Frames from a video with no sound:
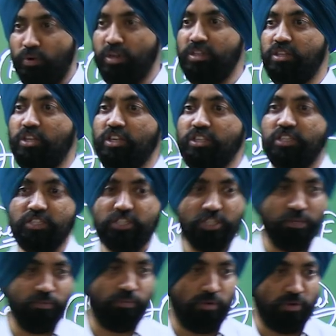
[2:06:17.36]
for
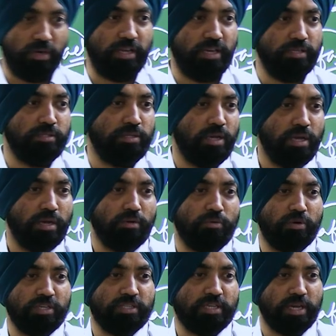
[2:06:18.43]
364 days
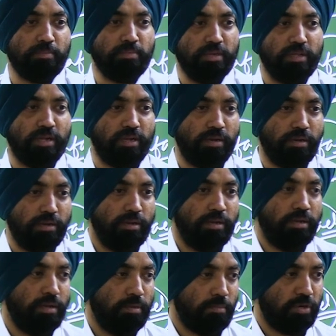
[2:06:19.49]
was kept there.
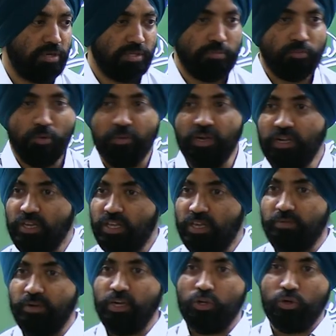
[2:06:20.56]
Because the moment
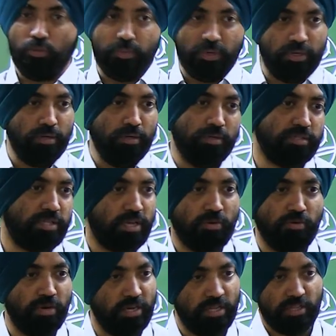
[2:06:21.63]
event open,
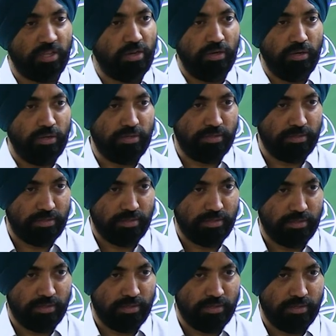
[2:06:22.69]
security zero.
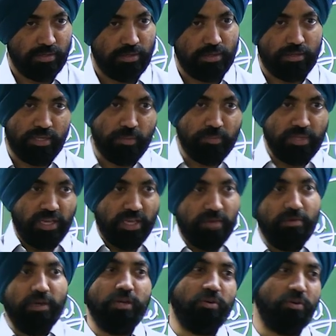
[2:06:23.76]
Jab tak
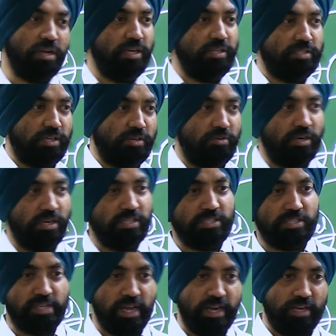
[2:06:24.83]
event ho raha hai, security is
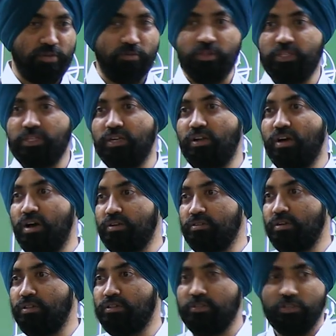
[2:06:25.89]
tight, you will see
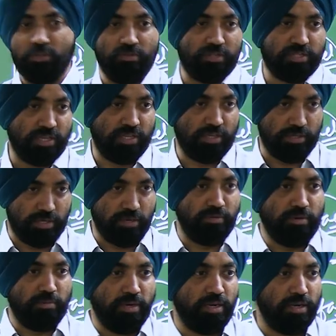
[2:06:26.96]
dogs also, you will see
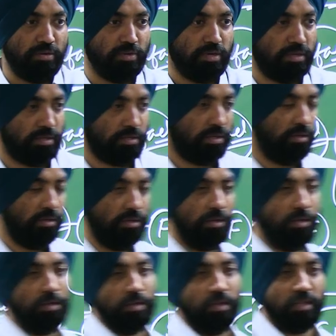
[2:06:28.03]
everybody doing, you know.
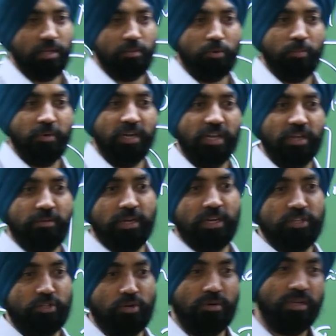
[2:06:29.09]
The moment
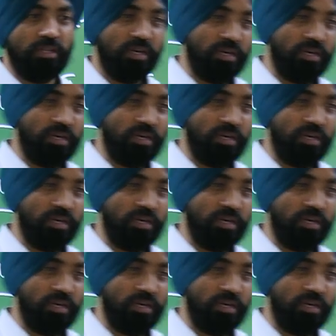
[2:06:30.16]
event is over,